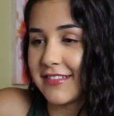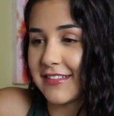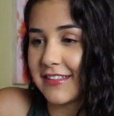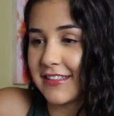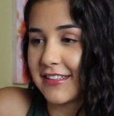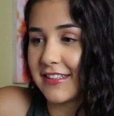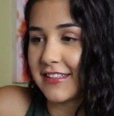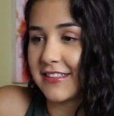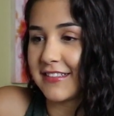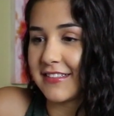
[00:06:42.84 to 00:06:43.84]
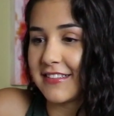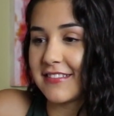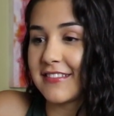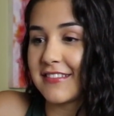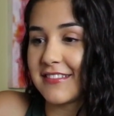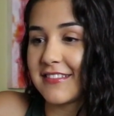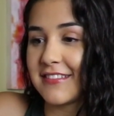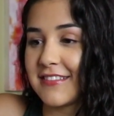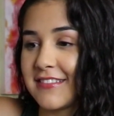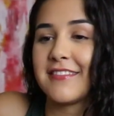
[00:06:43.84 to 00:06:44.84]

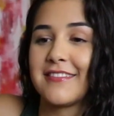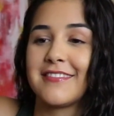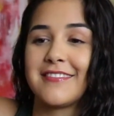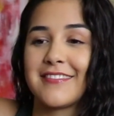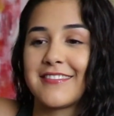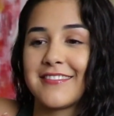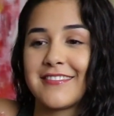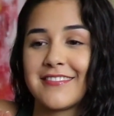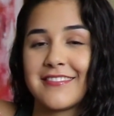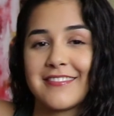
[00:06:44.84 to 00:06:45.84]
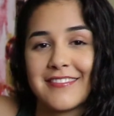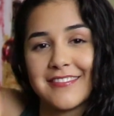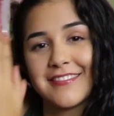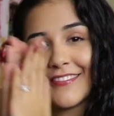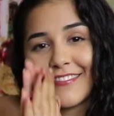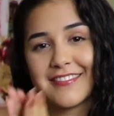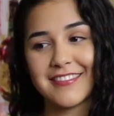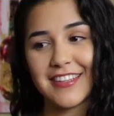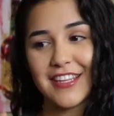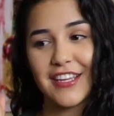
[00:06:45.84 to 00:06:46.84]

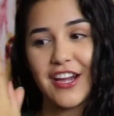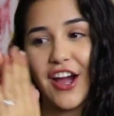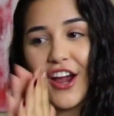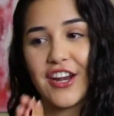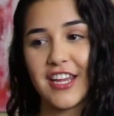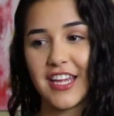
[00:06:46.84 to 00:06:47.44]
[no speech]